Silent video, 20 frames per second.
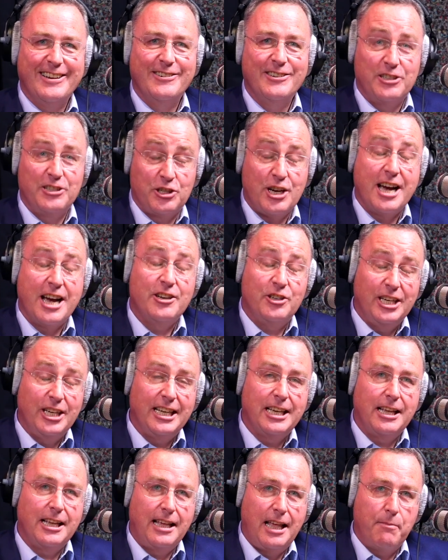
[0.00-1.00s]
charging
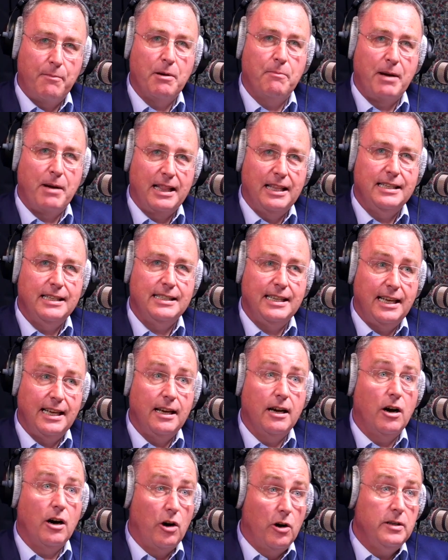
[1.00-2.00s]
capability
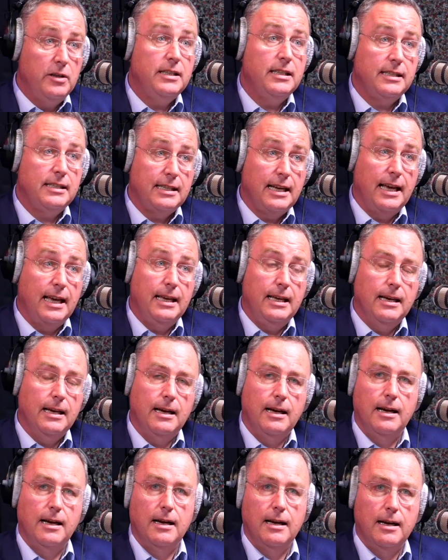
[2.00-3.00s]
onto site.
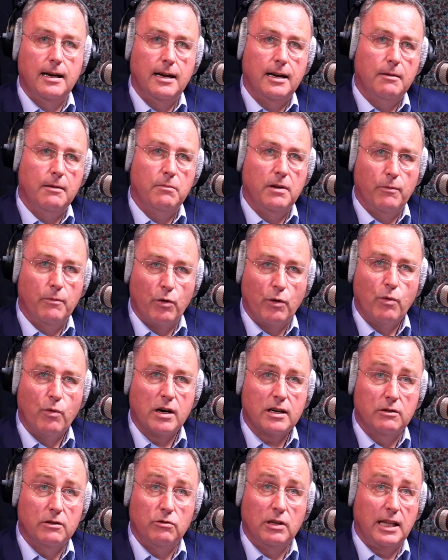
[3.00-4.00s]
And we're
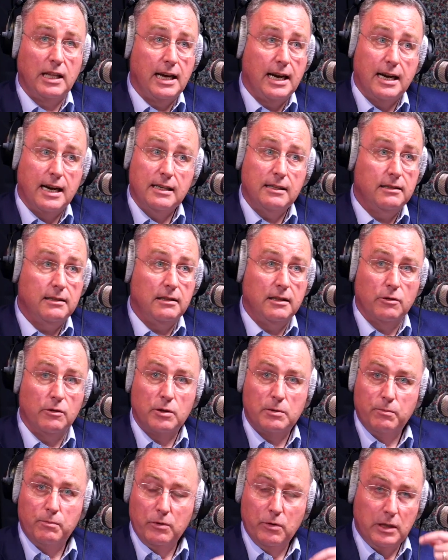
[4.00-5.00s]
working really hard. We're going
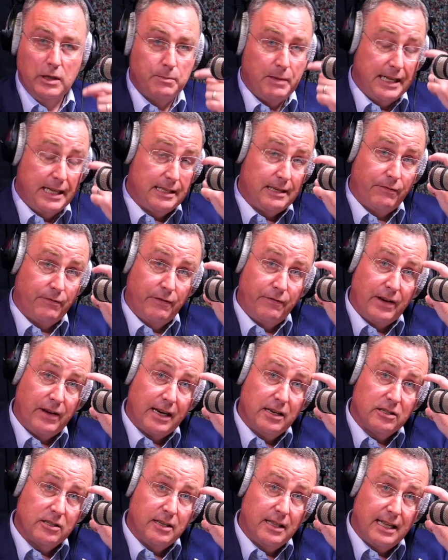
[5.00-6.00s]
to spend 7
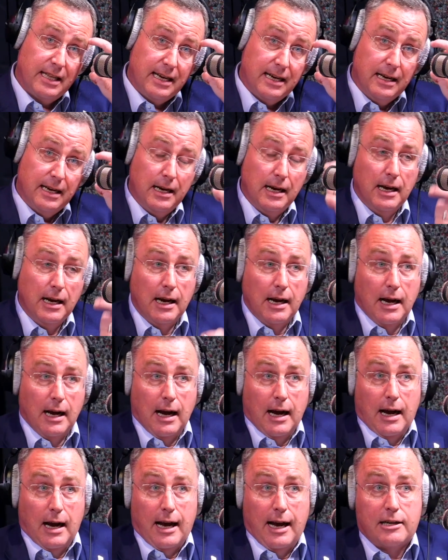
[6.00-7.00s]
figures on that
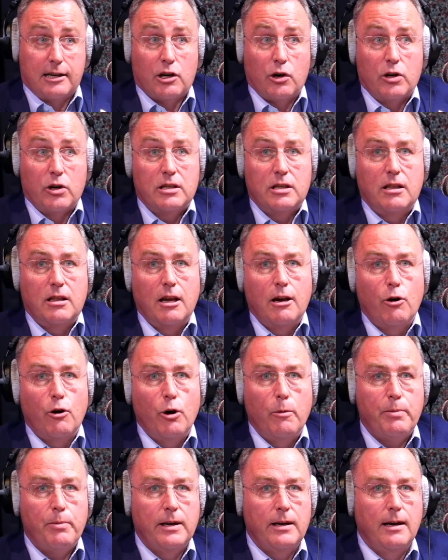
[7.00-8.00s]
across the
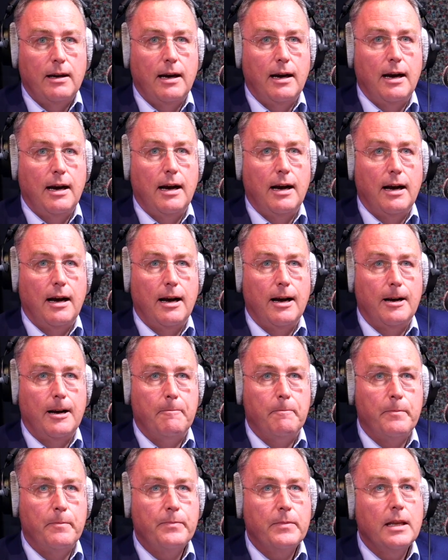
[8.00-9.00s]
group.
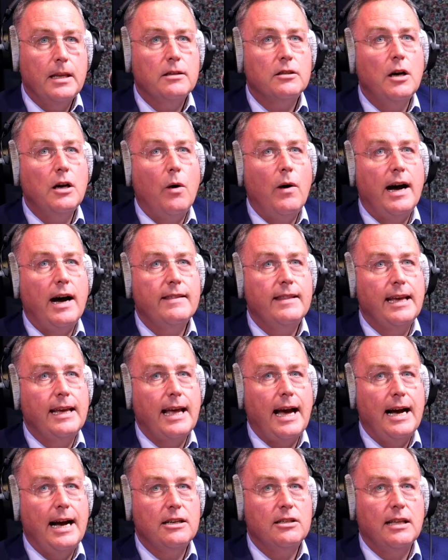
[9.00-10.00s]
So I think
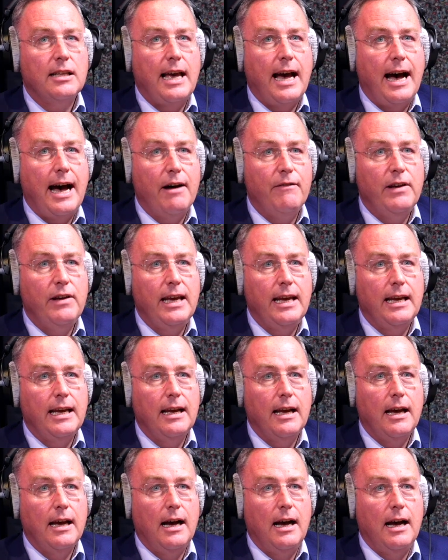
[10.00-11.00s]
actually
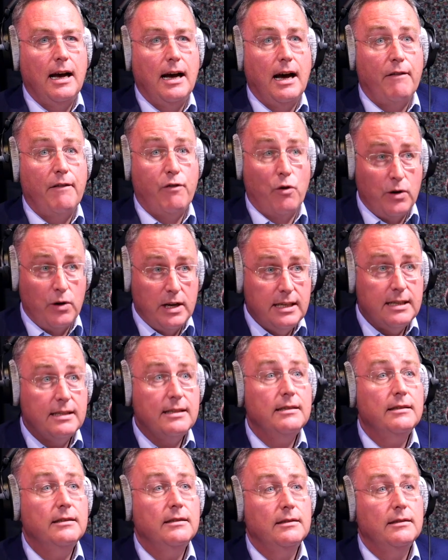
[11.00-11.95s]
having a focus